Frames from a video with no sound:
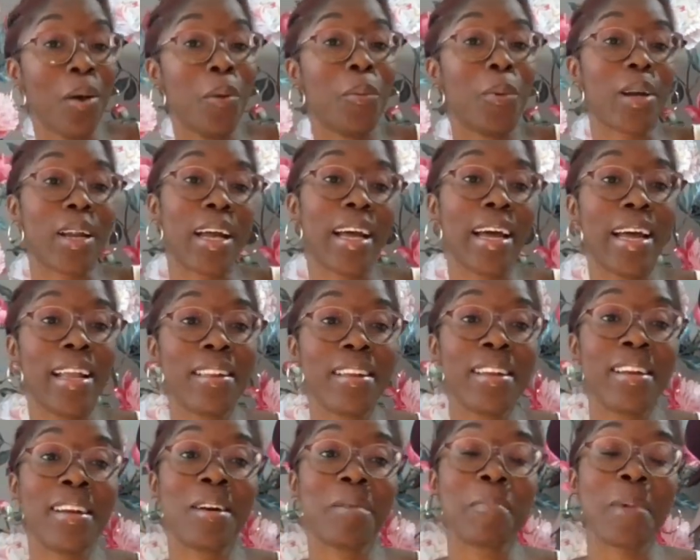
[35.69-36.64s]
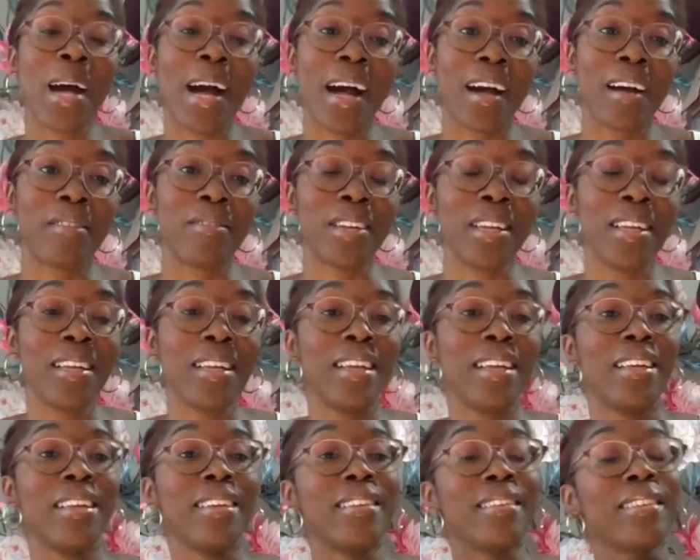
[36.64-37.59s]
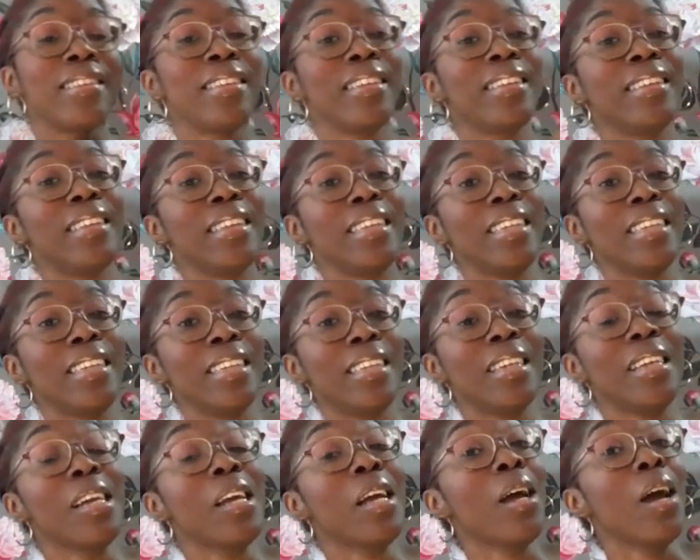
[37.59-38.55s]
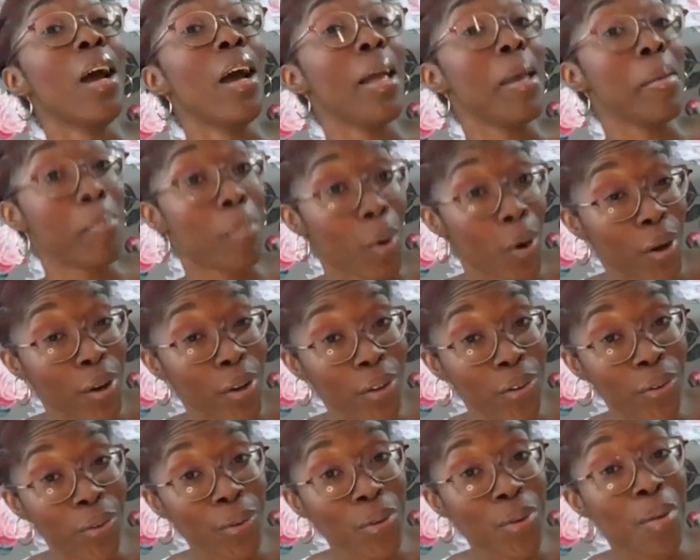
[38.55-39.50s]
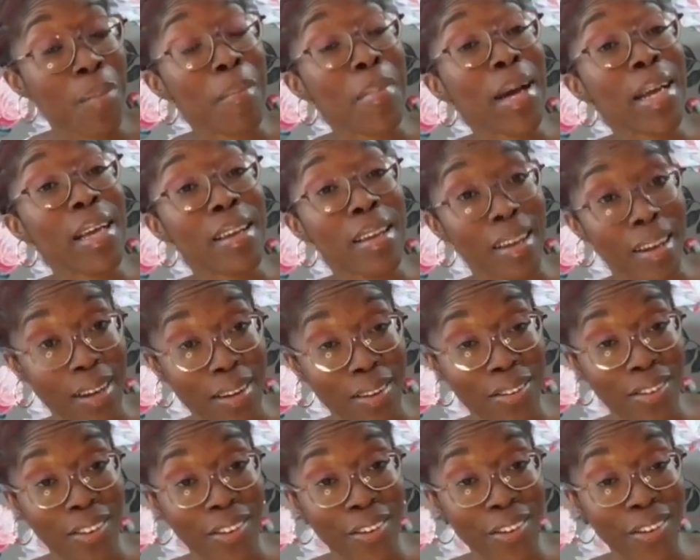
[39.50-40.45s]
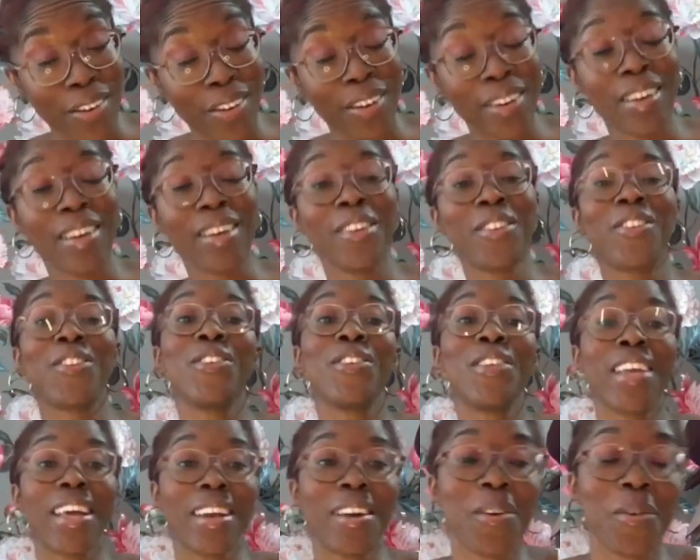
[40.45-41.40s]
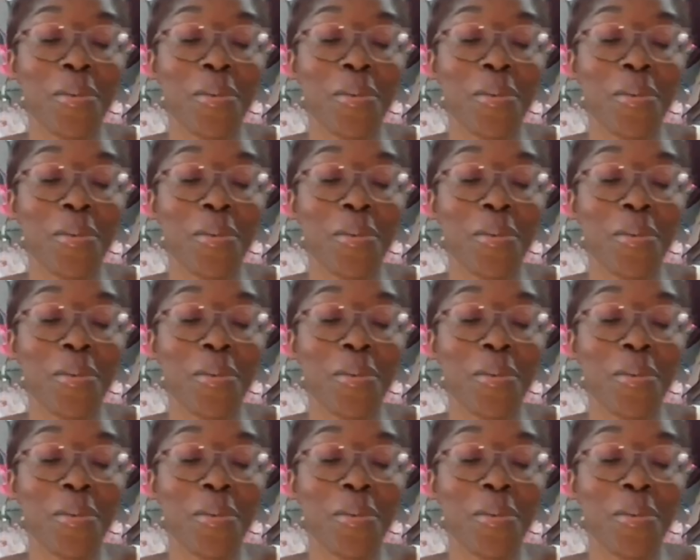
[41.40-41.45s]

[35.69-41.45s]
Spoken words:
What I ended up having is a bodysuit by Gresser together